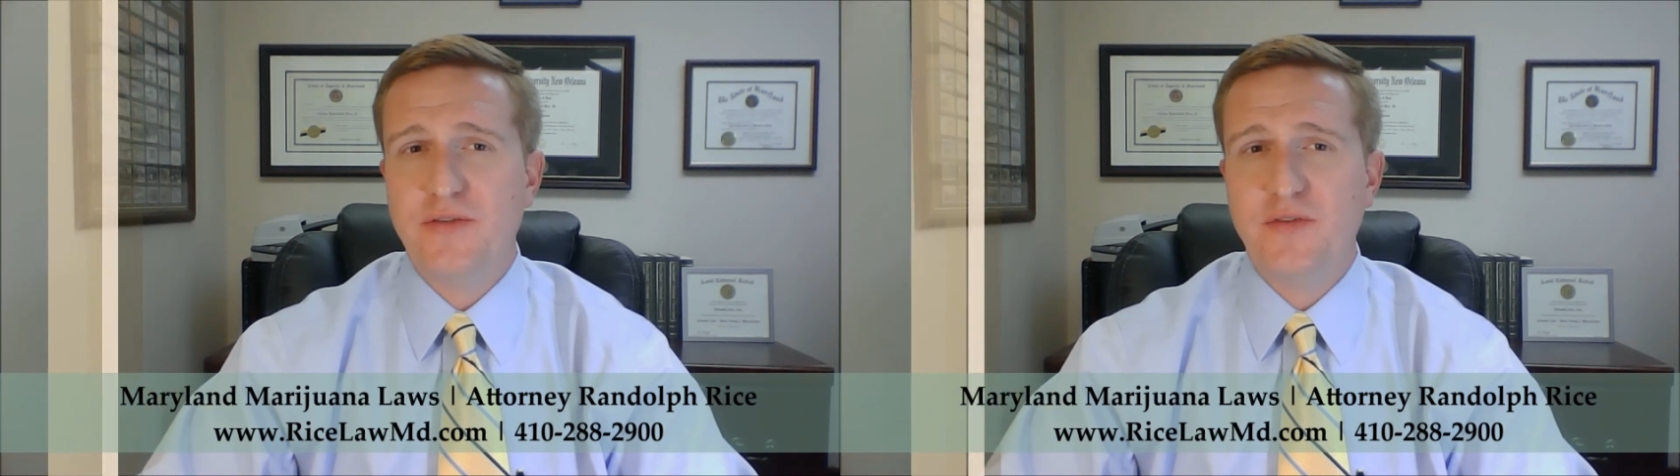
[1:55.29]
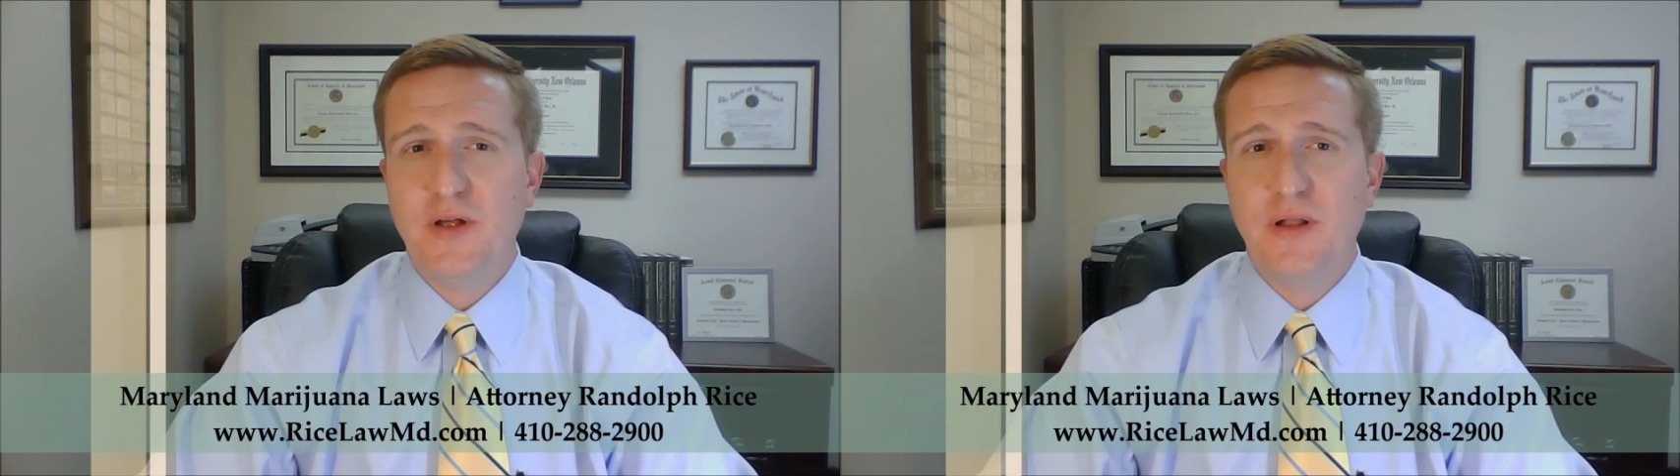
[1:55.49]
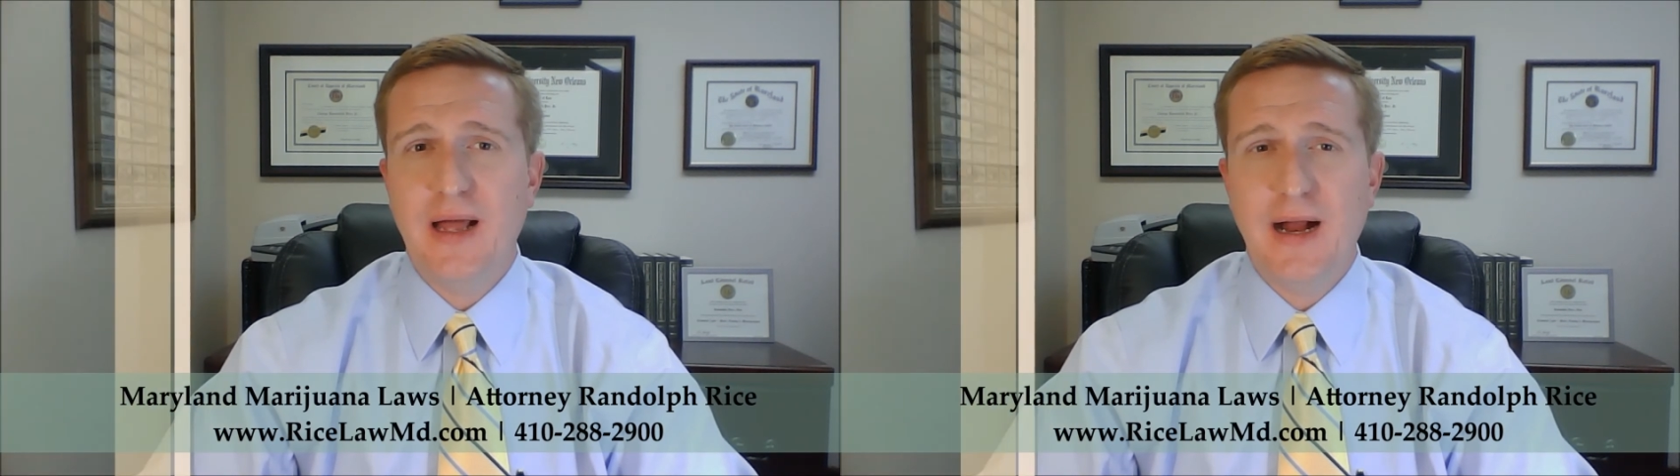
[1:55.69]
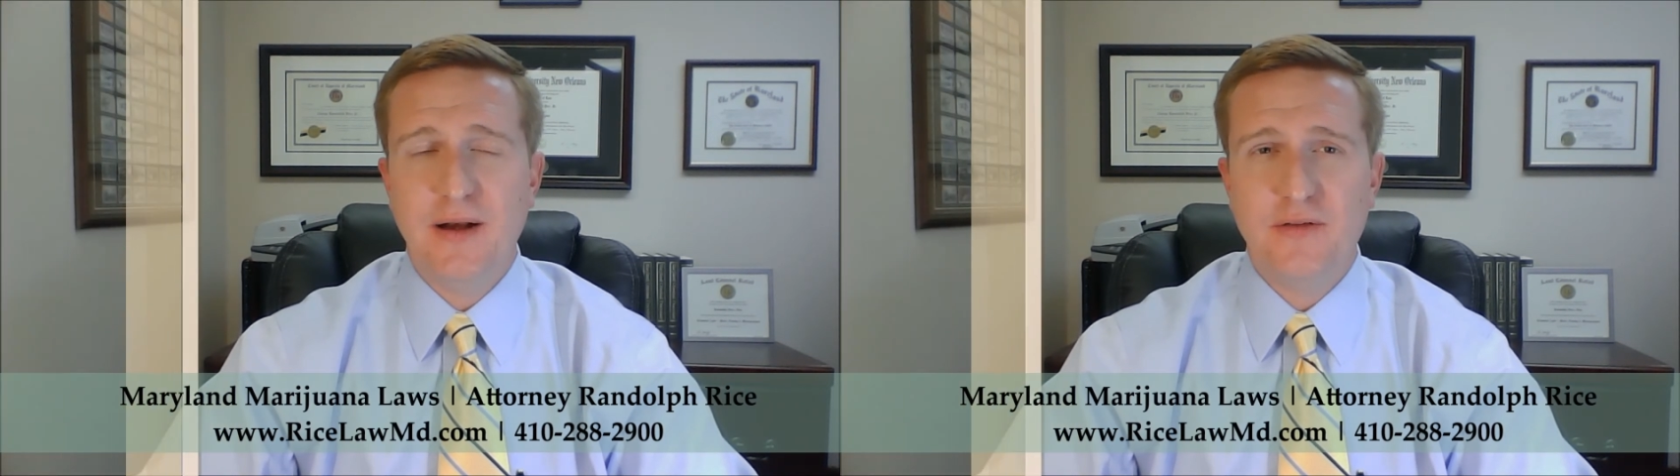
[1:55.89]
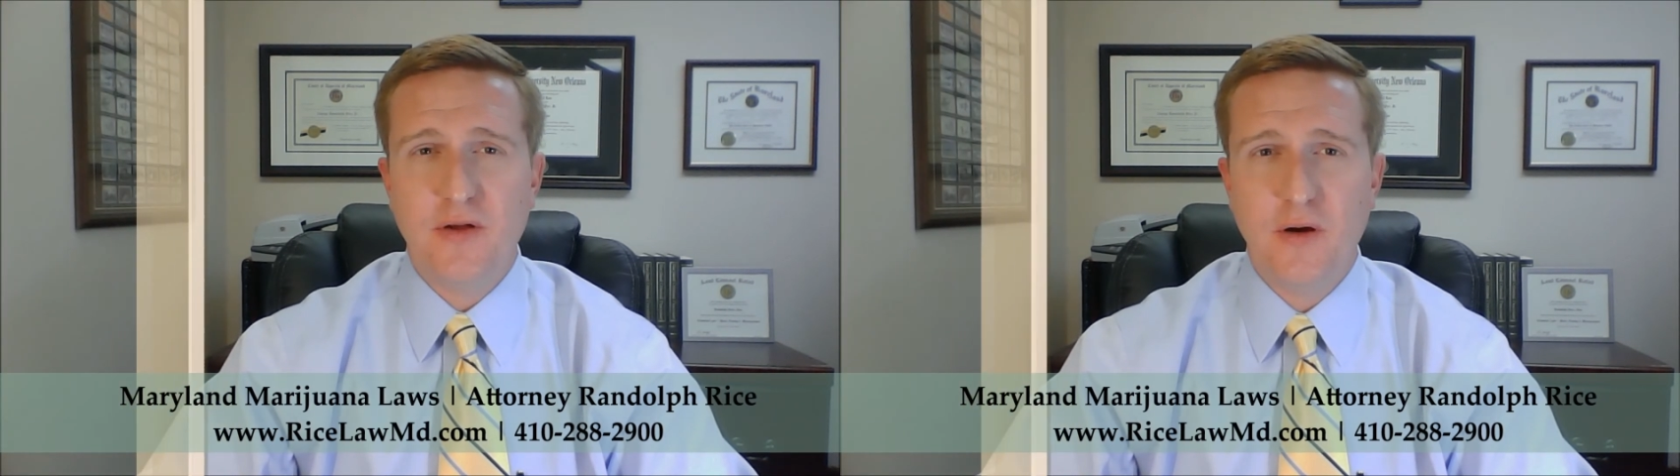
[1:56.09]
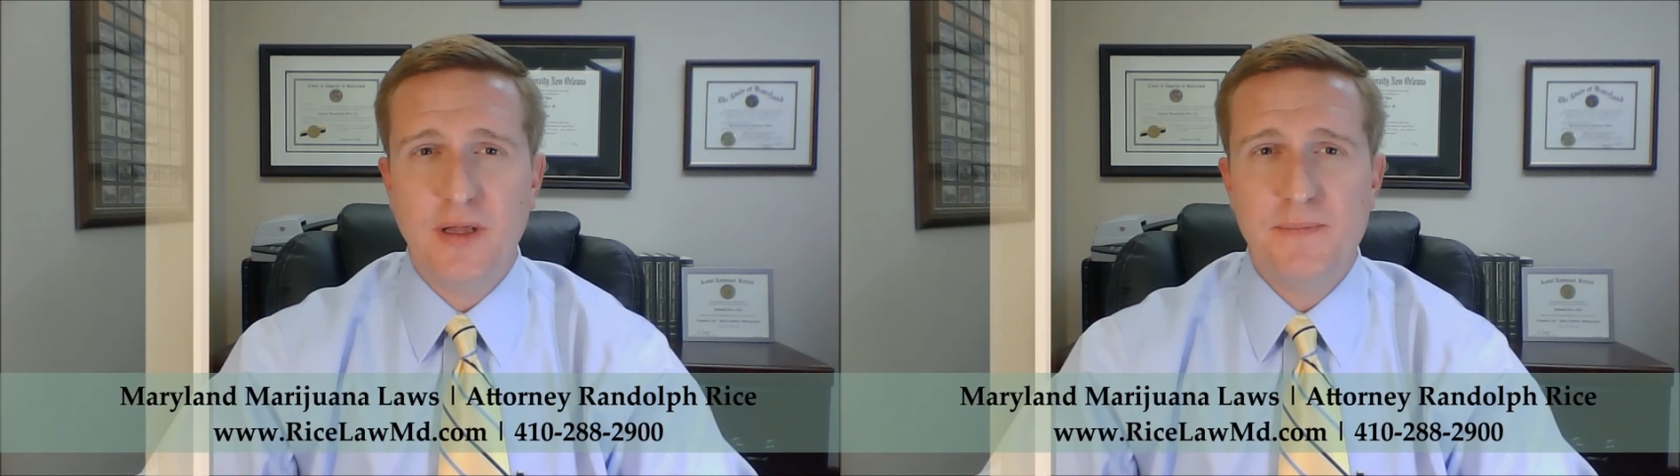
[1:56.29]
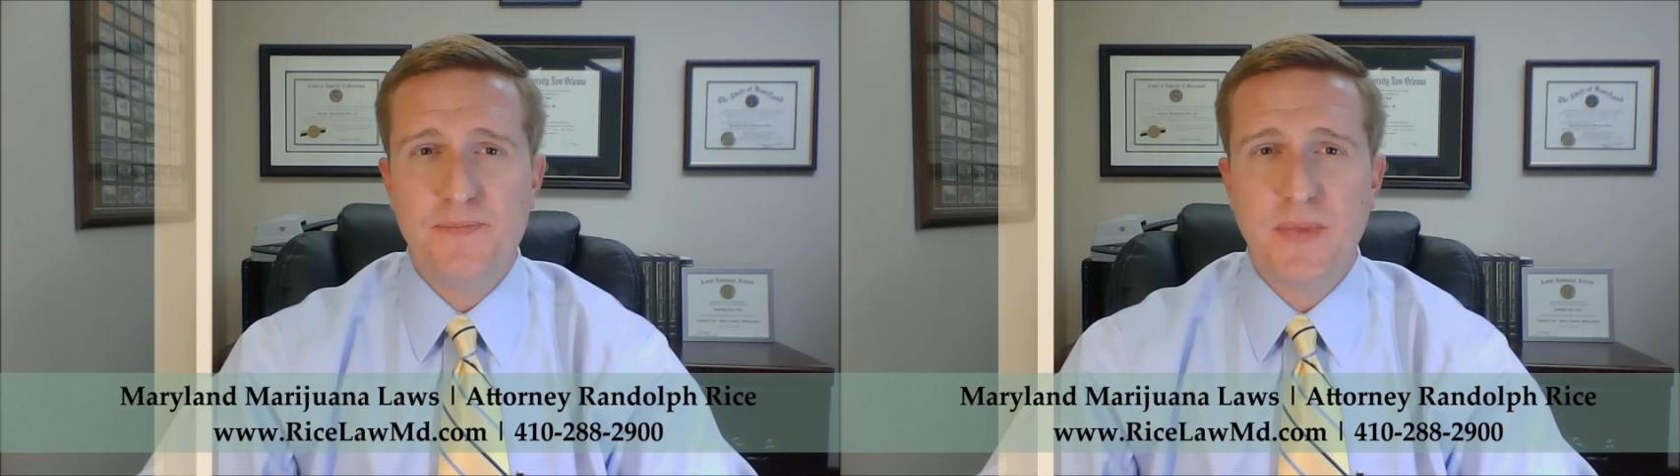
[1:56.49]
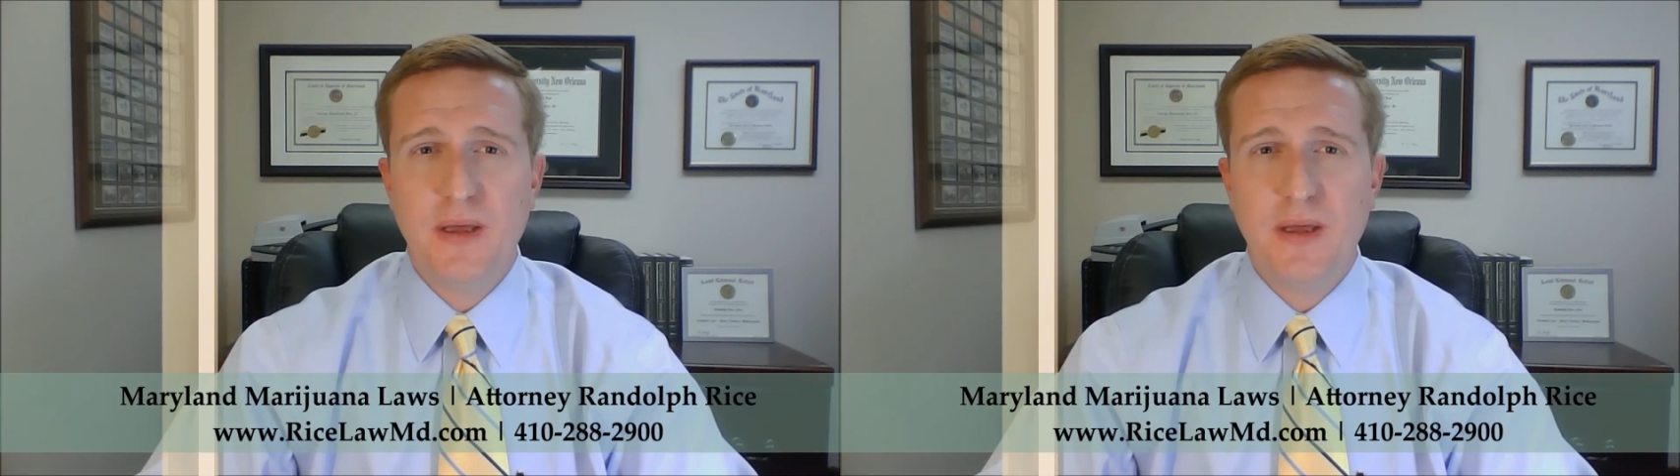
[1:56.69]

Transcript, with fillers: to still hire an attorney.